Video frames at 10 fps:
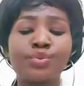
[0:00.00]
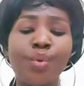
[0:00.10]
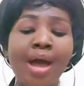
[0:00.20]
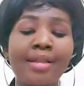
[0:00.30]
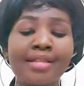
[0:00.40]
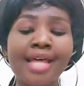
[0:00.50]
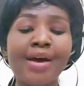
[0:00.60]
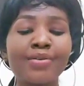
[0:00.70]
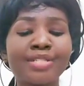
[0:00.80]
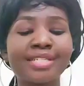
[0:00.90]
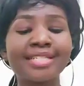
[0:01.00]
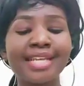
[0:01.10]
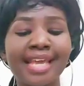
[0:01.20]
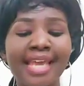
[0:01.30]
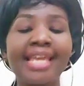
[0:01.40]

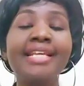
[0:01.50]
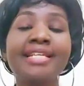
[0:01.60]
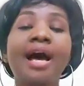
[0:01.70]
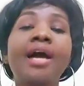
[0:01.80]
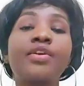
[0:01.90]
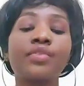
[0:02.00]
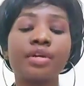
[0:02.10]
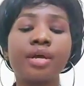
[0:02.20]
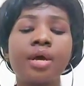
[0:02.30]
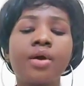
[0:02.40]
1,800